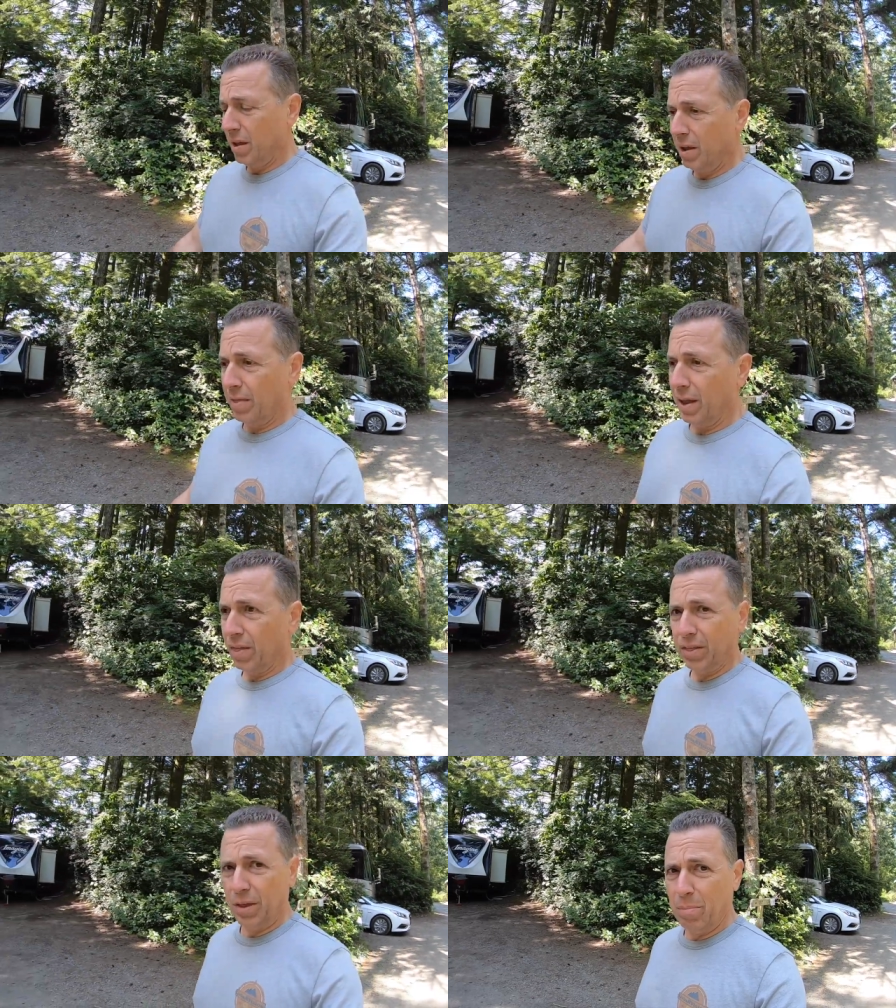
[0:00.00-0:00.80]
and I
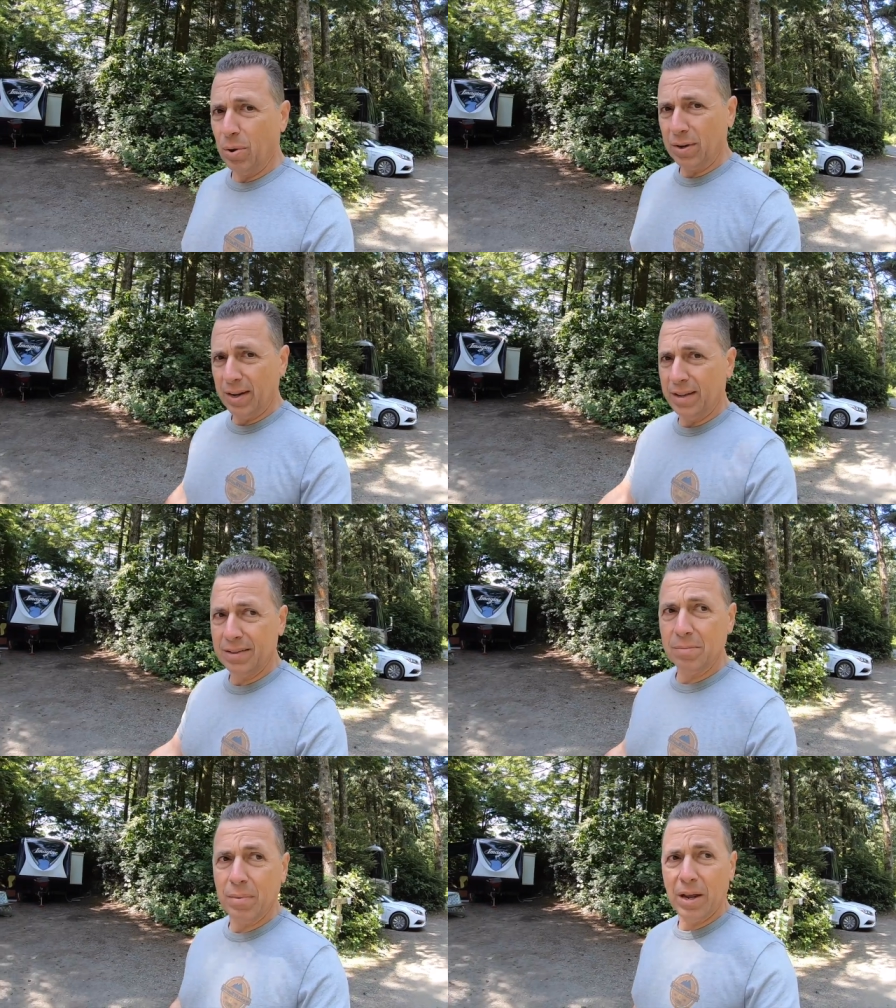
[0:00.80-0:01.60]
think they both need
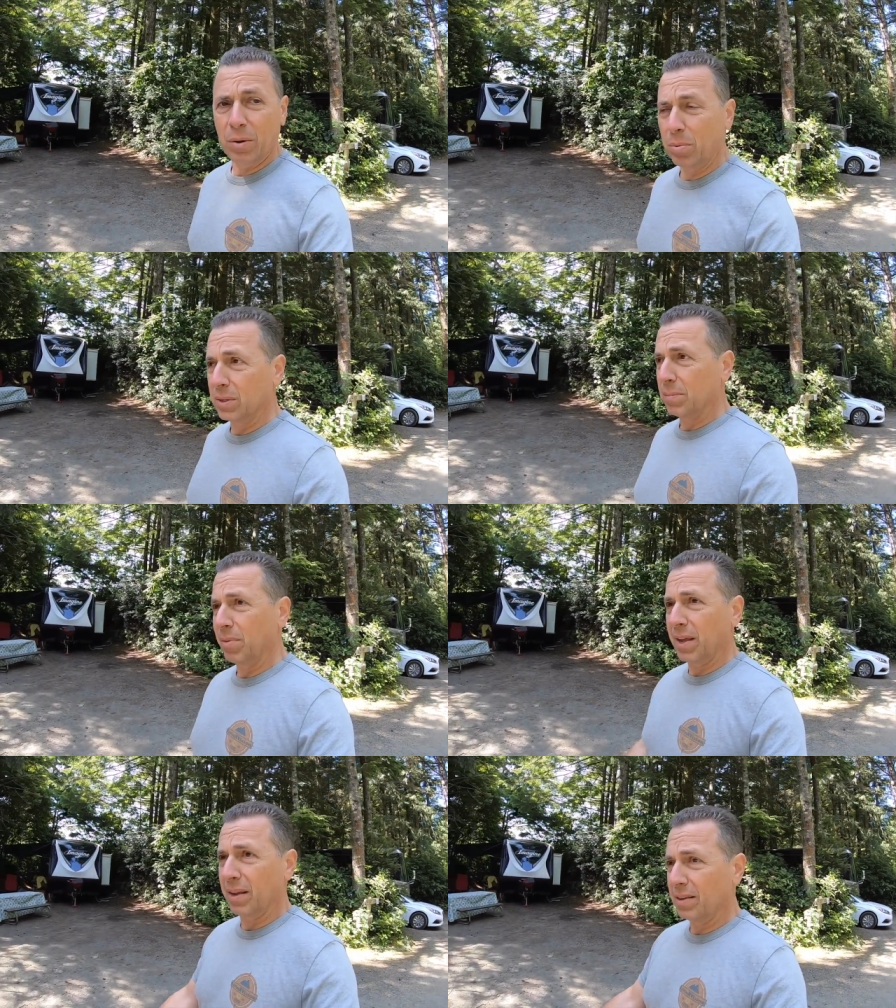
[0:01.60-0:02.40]
some help with some
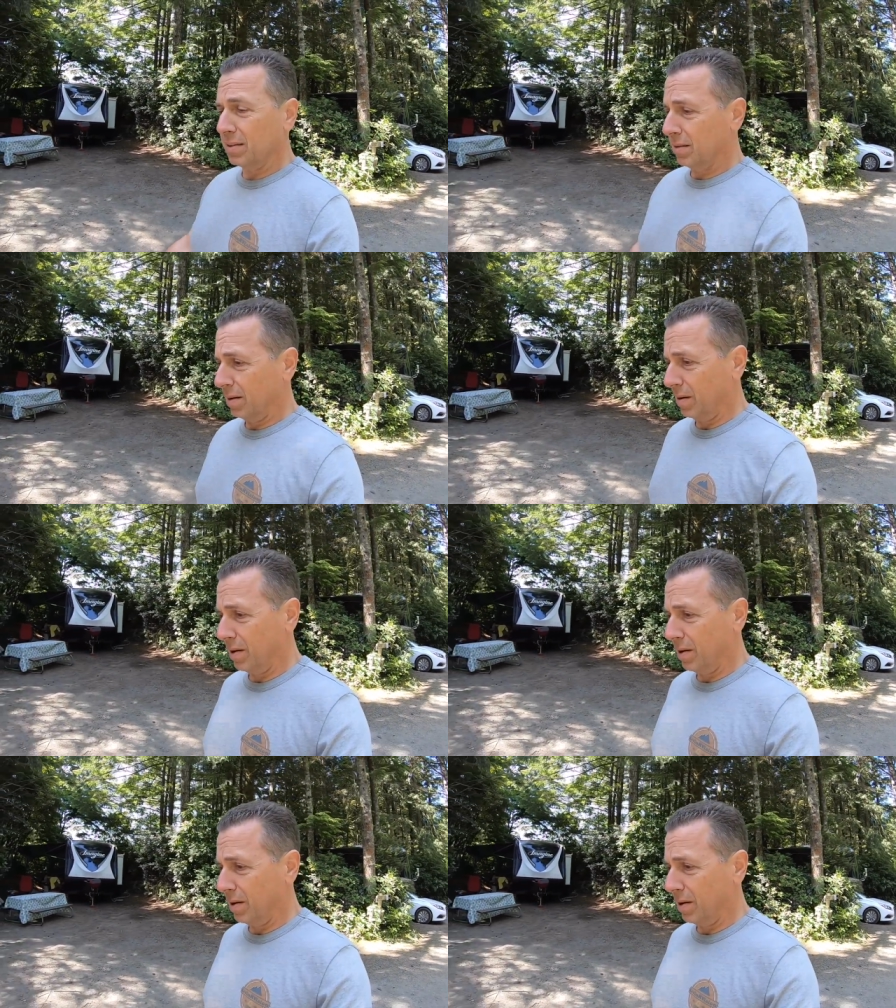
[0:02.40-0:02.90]
things.